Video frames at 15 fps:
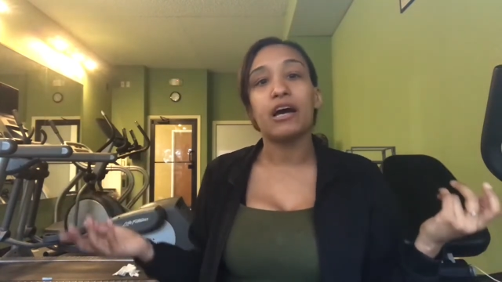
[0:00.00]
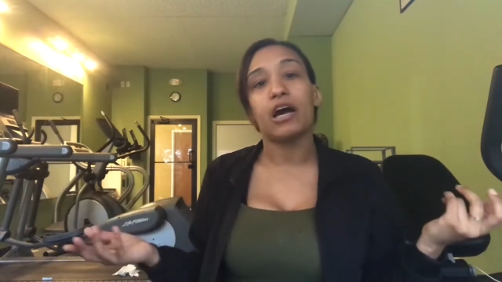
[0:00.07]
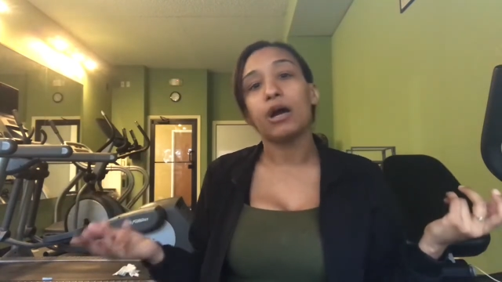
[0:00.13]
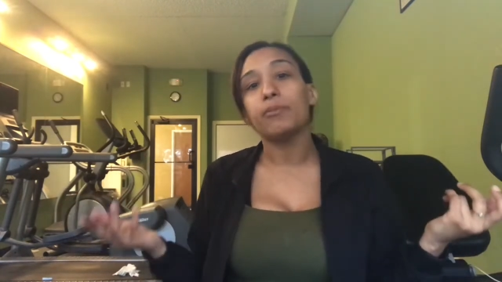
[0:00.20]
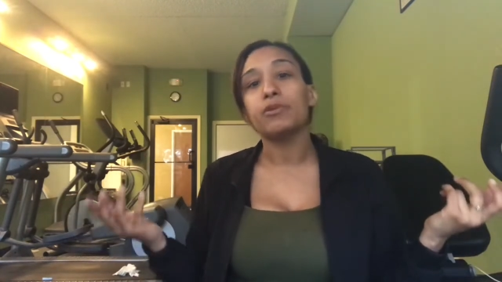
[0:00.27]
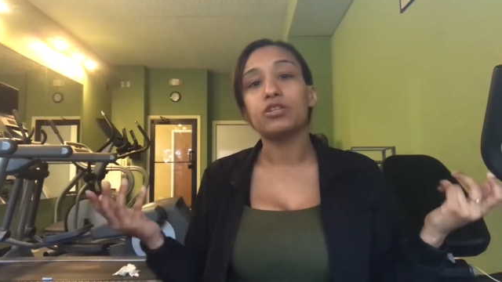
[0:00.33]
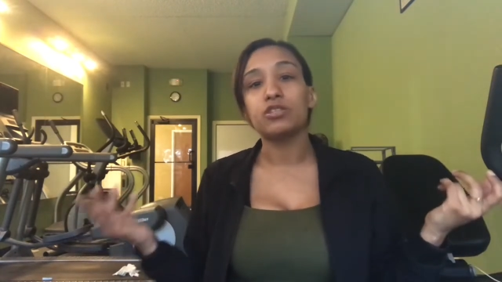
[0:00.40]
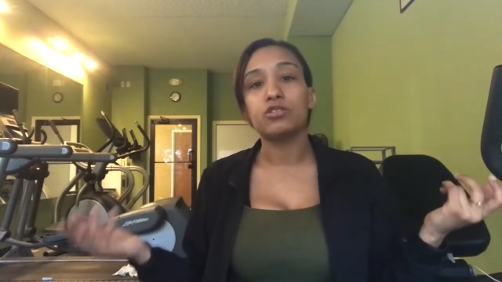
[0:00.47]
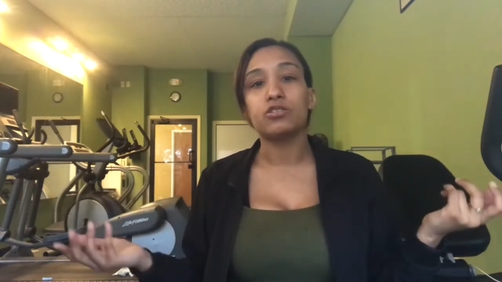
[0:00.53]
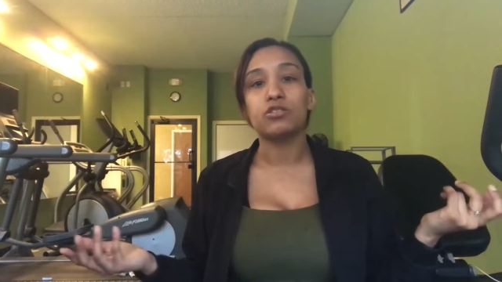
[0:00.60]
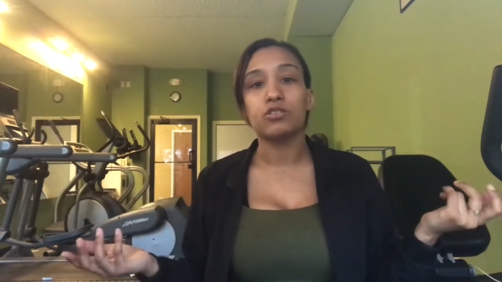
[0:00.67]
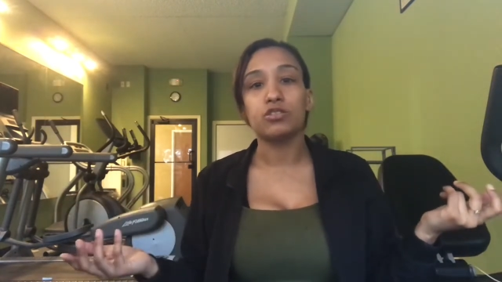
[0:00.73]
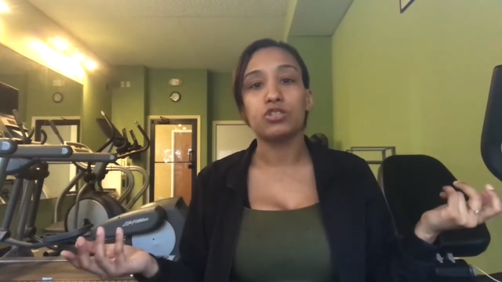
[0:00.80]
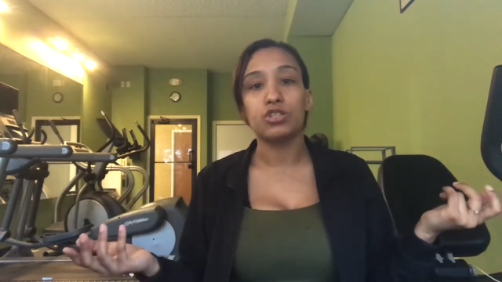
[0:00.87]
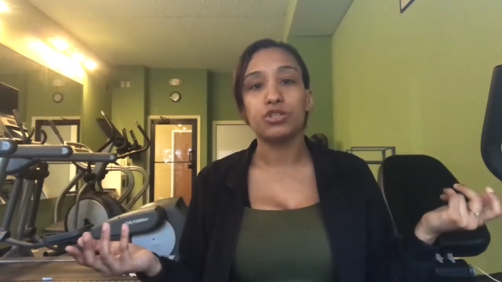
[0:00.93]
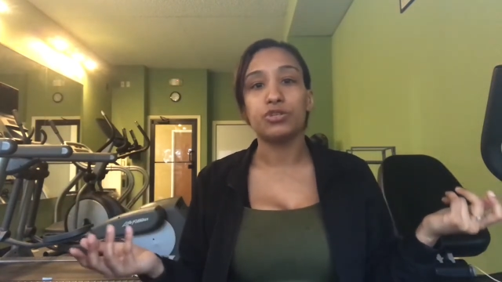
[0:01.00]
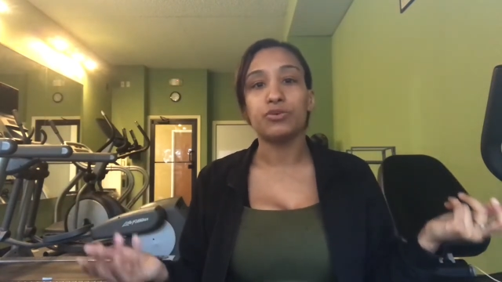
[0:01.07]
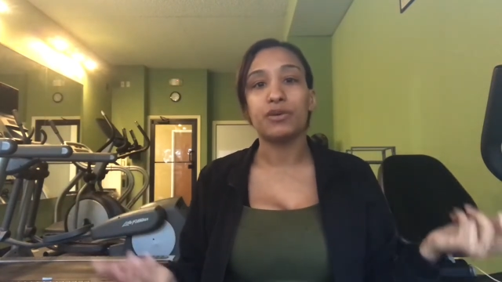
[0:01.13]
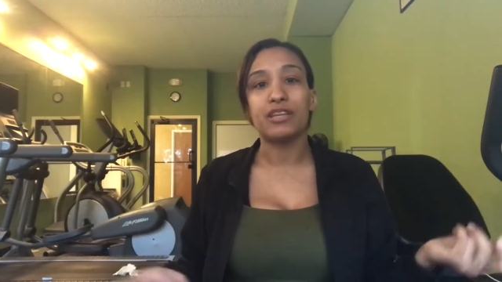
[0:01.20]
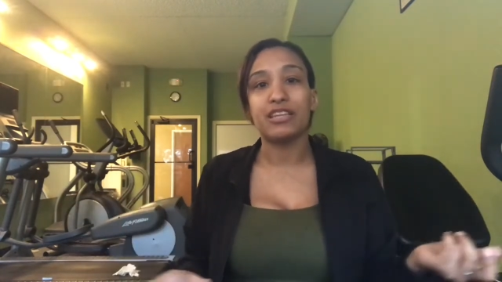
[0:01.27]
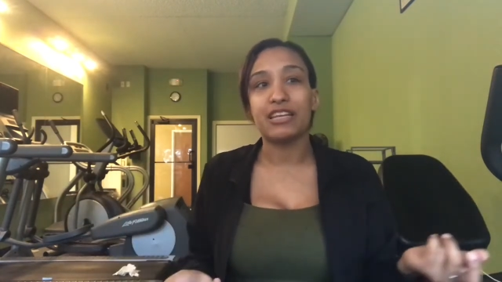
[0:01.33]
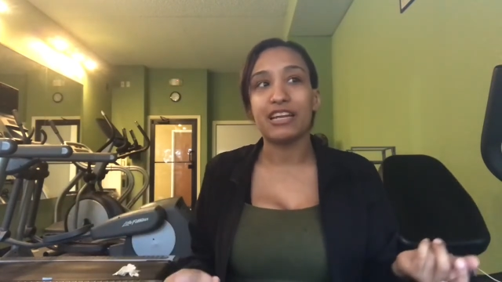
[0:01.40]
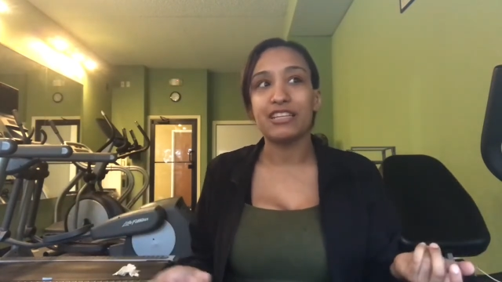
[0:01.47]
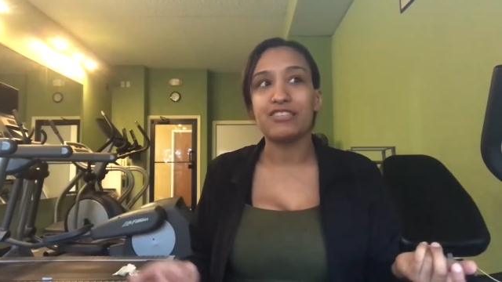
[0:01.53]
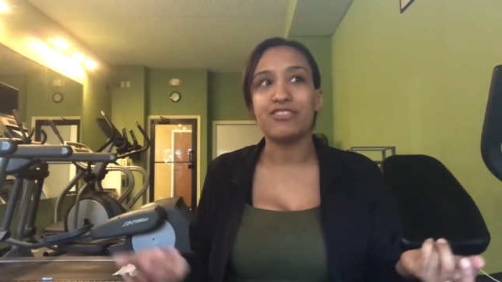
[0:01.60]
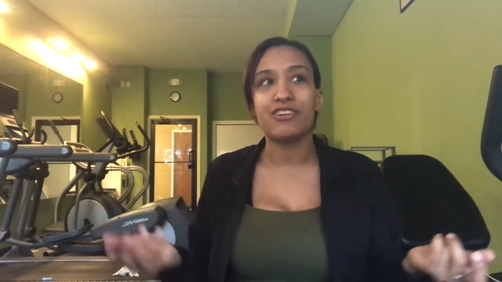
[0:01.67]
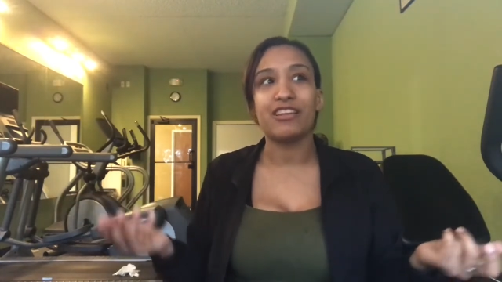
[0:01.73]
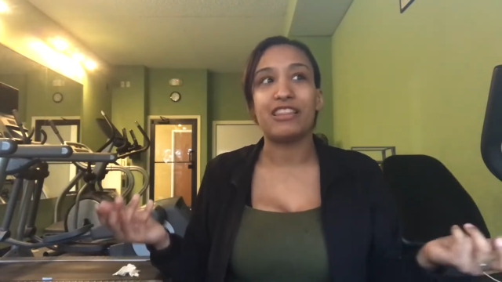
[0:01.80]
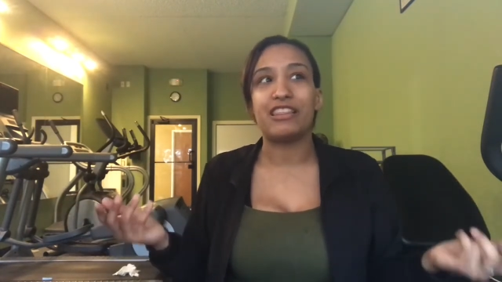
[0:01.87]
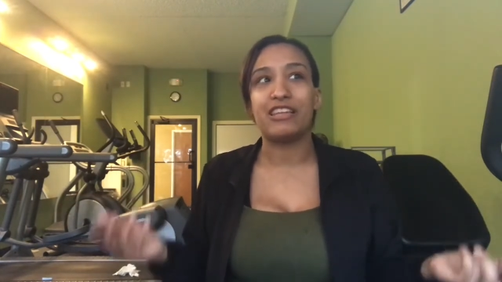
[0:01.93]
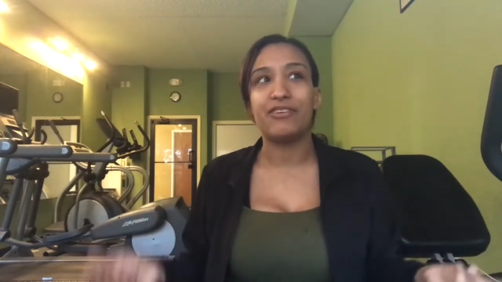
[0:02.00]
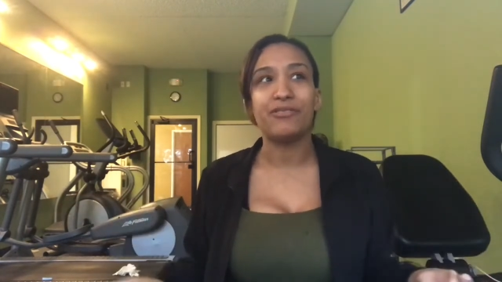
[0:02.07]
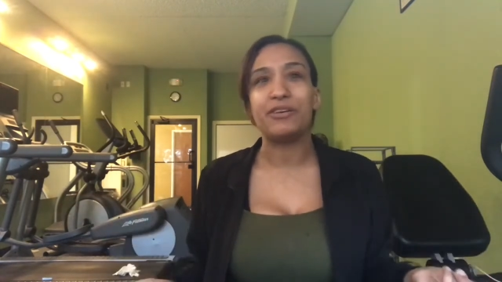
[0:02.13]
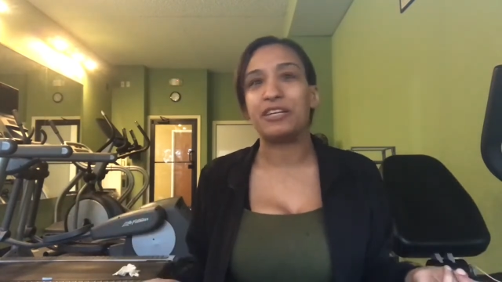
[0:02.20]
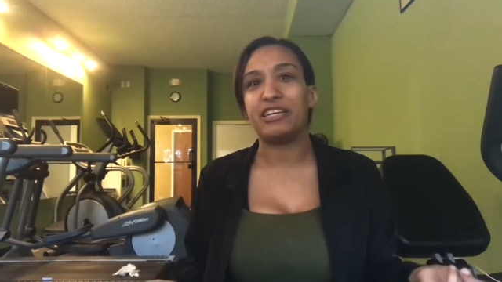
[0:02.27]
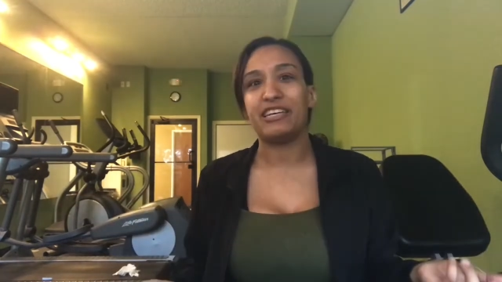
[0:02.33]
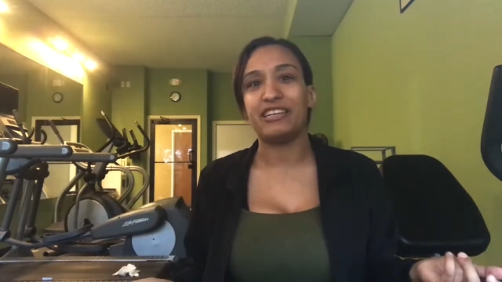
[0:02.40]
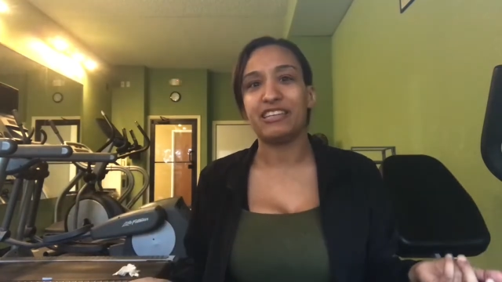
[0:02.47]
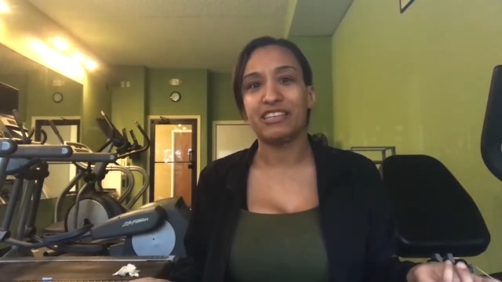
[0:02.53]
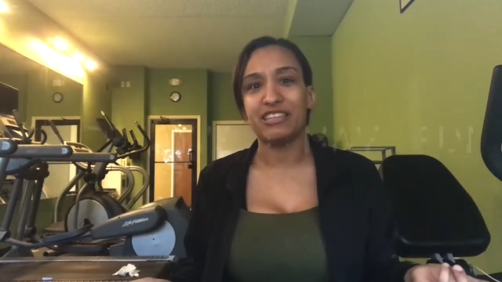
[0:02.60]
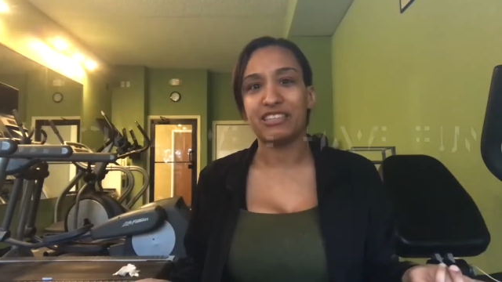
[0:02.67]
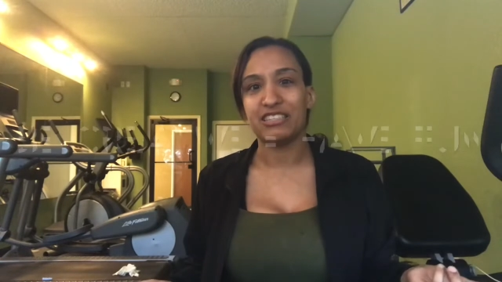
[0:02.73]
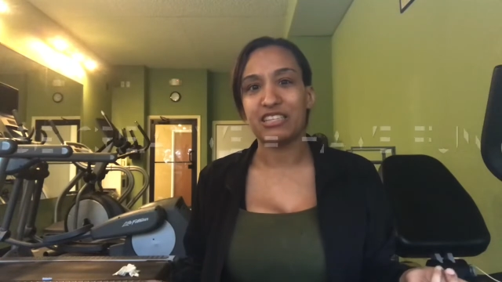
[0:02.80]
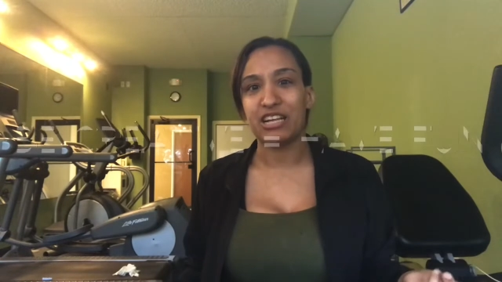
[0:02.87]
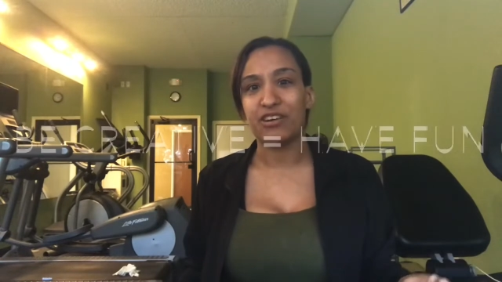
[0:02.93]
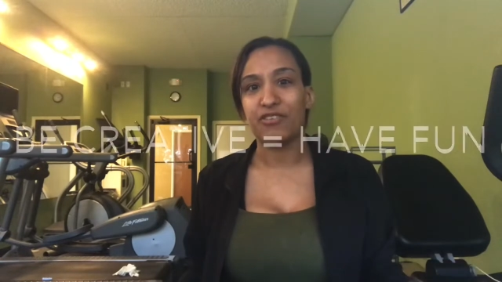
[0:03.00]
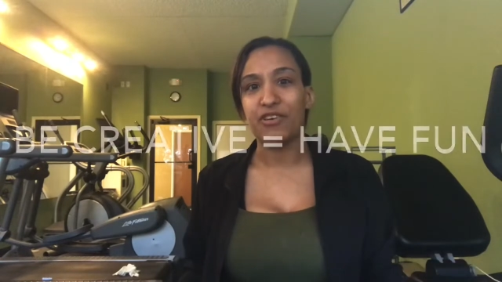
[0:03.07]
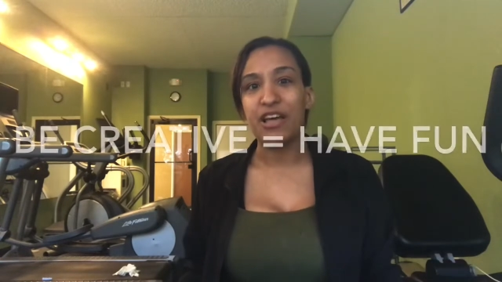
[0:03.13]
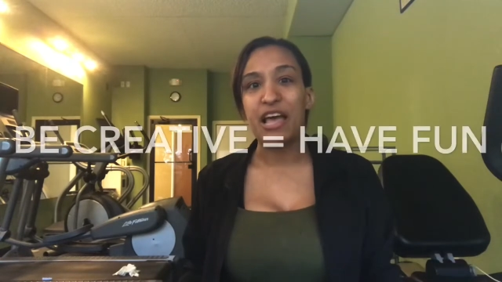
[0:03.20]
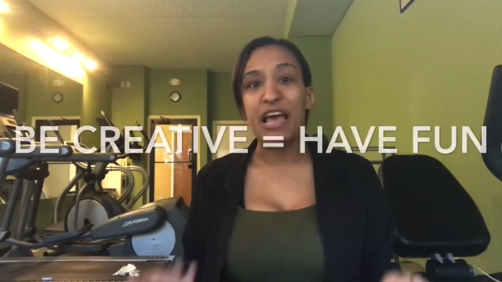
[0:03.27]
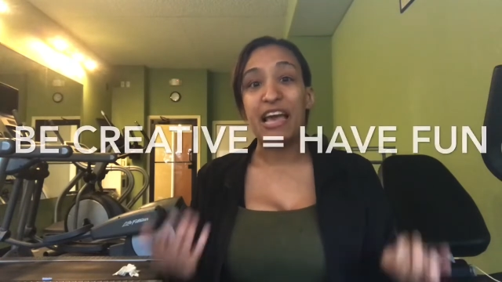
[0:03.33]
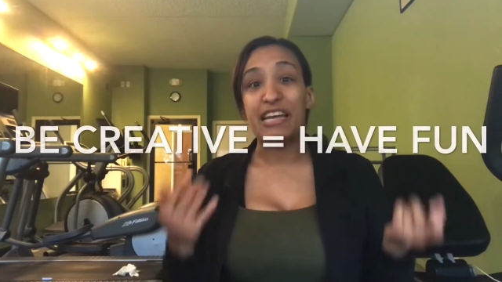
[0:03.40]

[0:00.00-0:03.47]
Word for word: I'm going to continue. And then I started loving it and stuff.